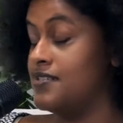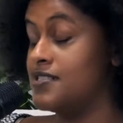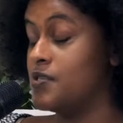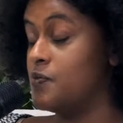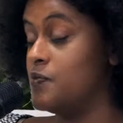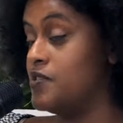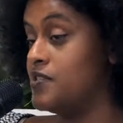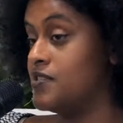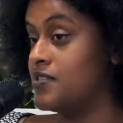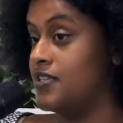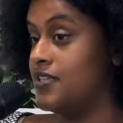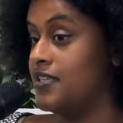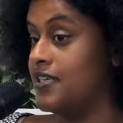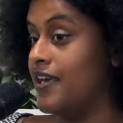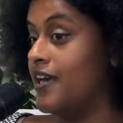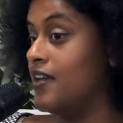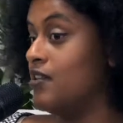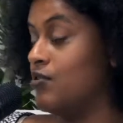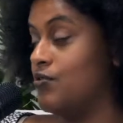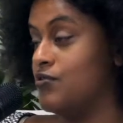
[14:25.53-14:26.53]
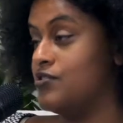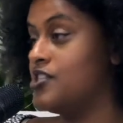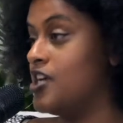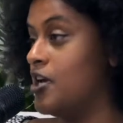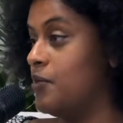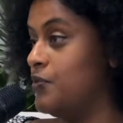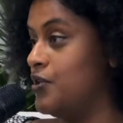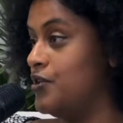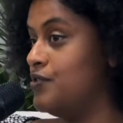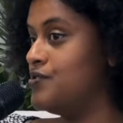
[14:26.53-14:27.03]
someone's going to get
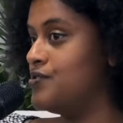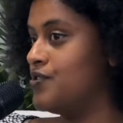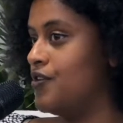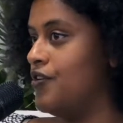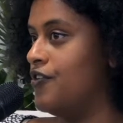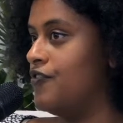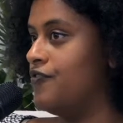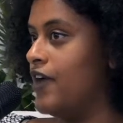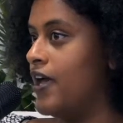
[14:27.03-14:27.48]
long-term use of.